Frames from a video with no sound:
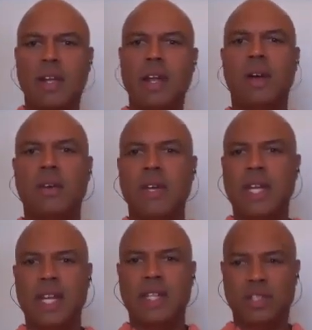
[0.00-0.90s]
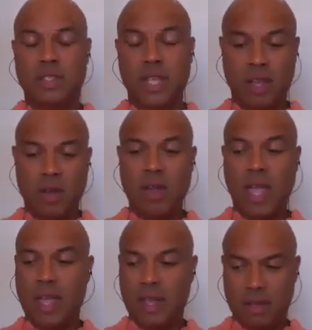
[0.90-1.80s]
No, it's just like,
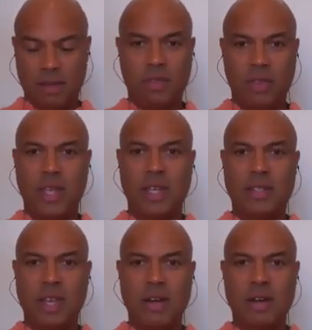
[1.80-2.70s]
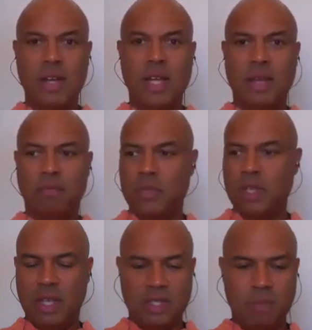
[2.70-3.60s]
okay, the thing is here.
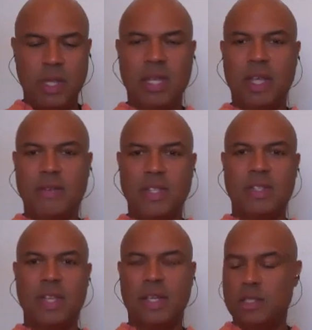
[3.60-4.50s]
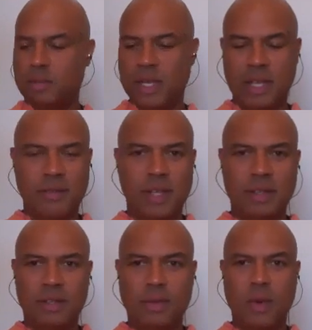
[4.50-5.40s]
It's being given sun, it's being
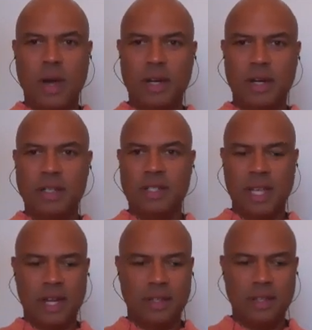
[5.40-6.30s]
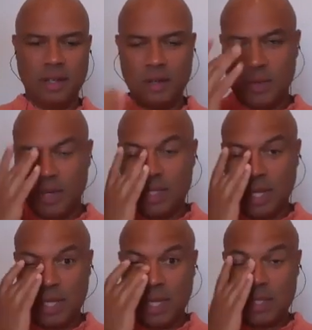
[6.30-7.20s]
given water, it's getting the nutrients
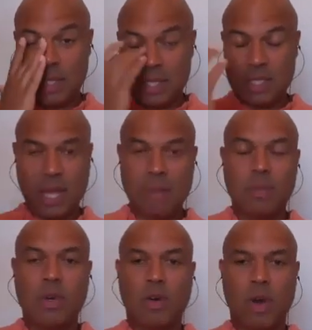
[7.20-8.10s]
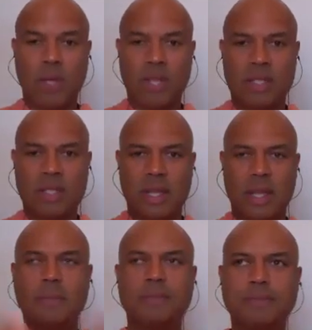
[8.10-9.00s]
that it needs. I'm growing this thing.
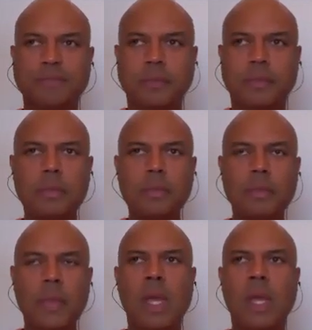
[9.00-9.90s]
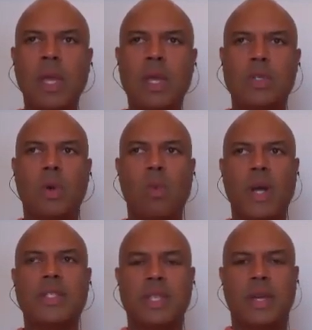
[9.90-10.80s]
So
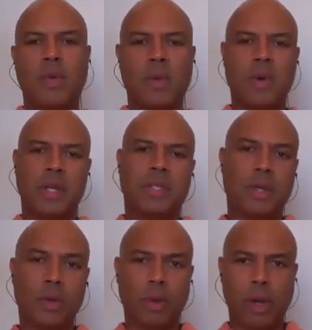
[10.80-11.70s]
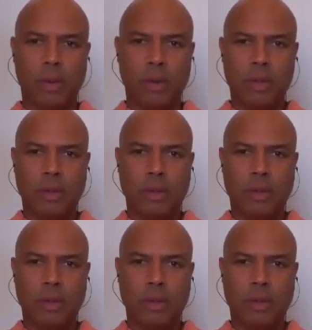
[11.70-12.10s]
what is it that we want to grow?